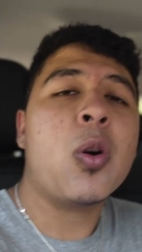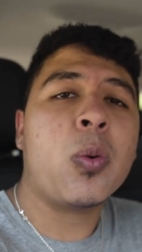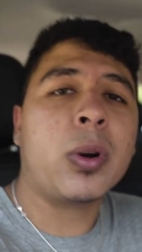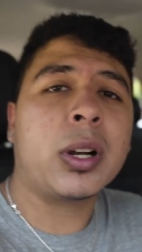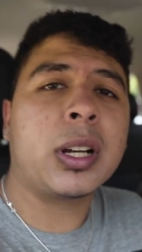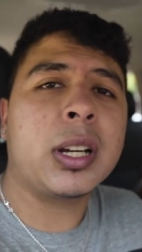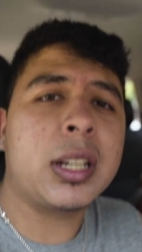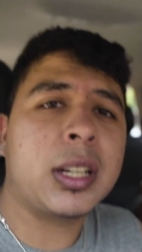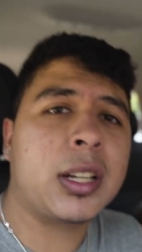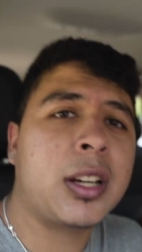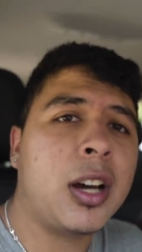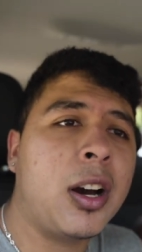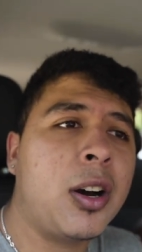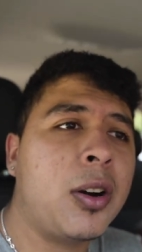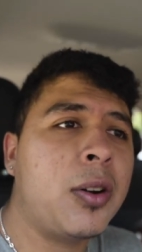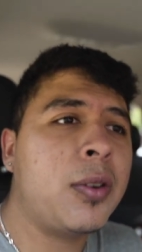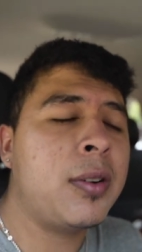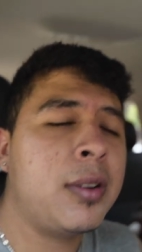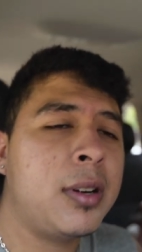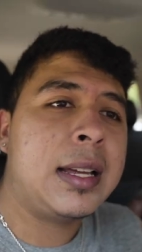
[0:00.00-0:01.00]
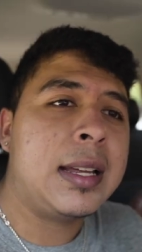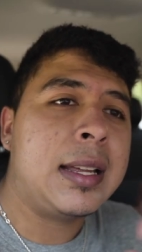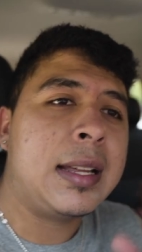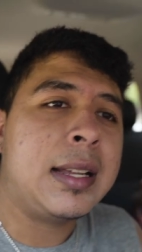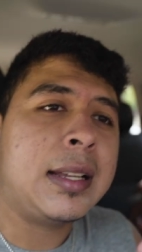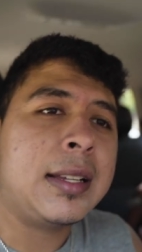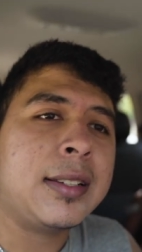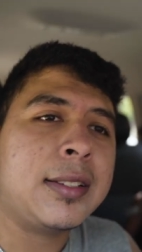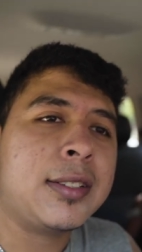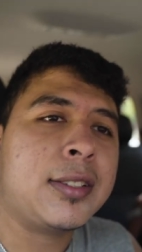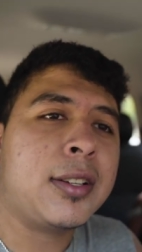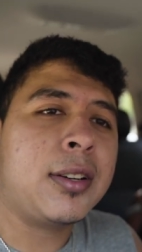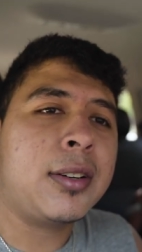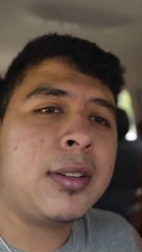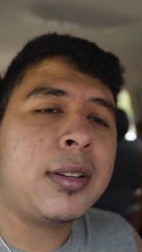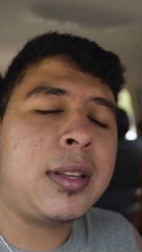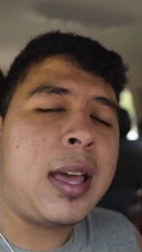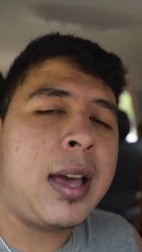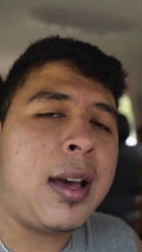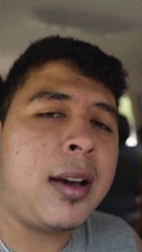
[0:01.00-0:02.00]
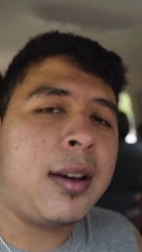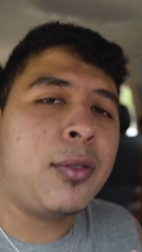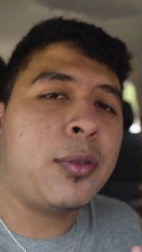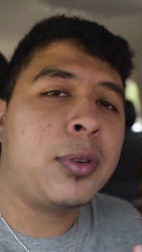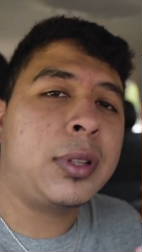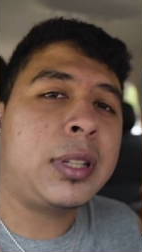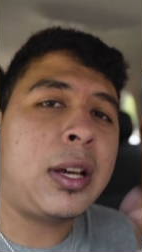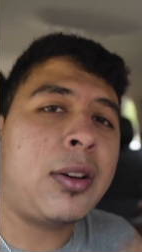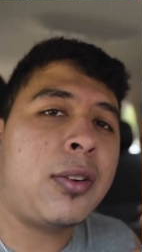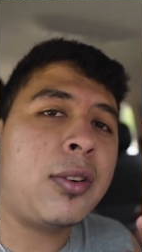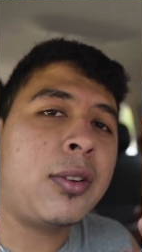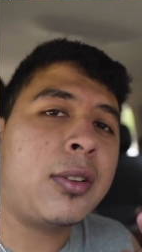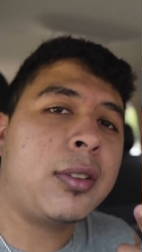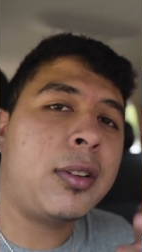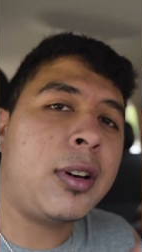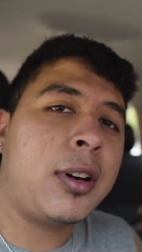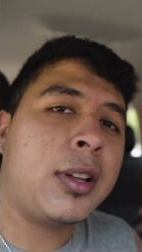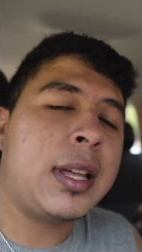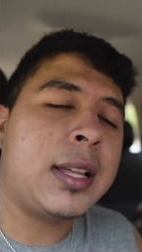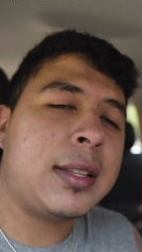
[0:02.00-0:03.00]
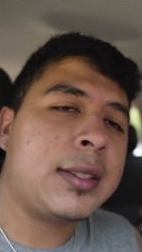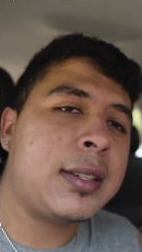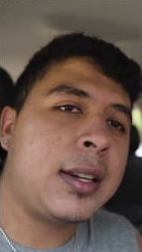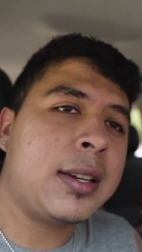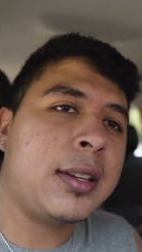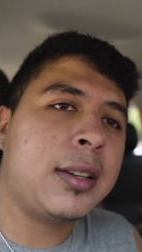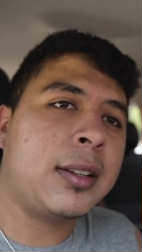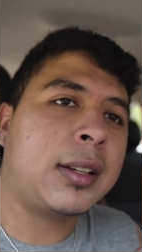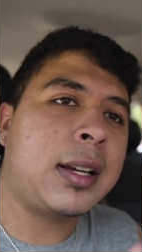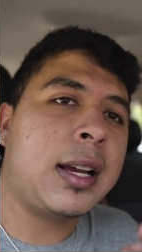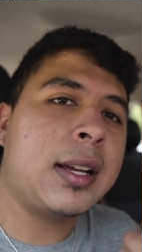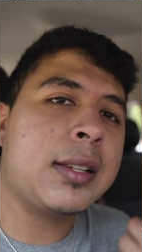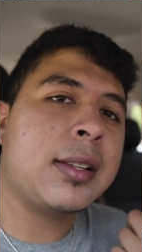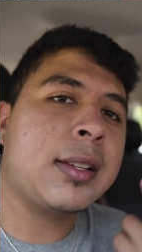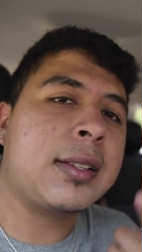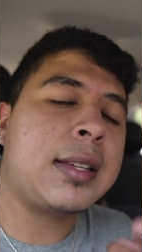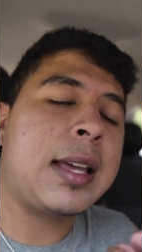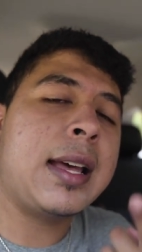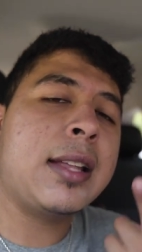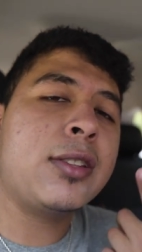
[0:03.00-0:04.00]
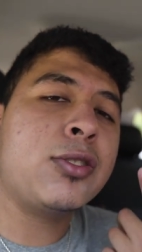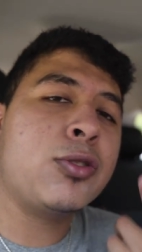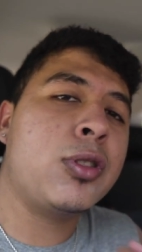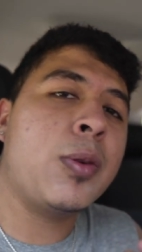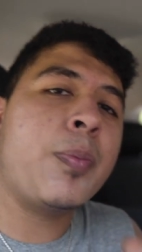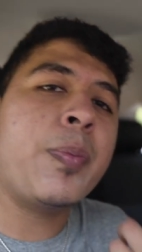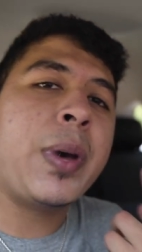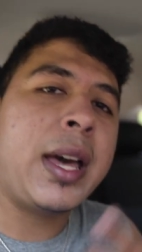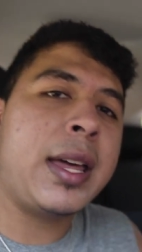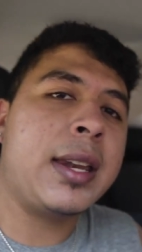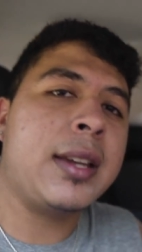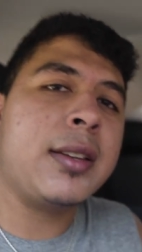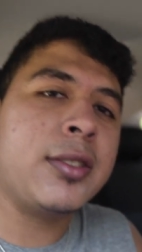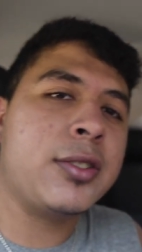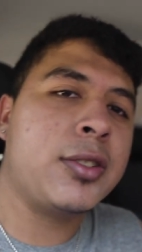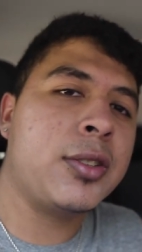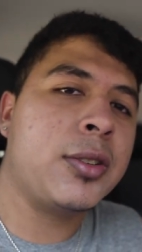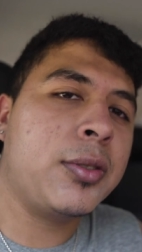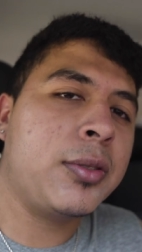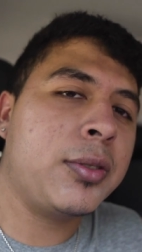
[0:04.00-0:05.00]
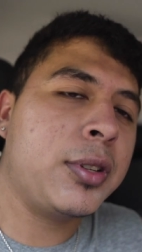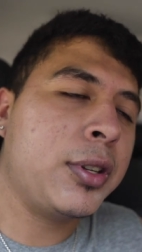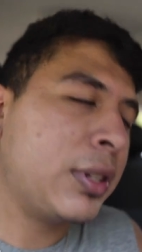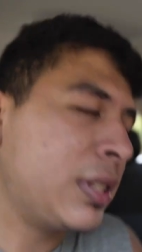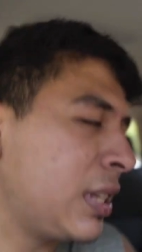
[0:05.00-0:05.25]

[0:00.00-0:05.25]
We're good to go. So yeah, without all that said and done, guys, let's head to the petting zoo. You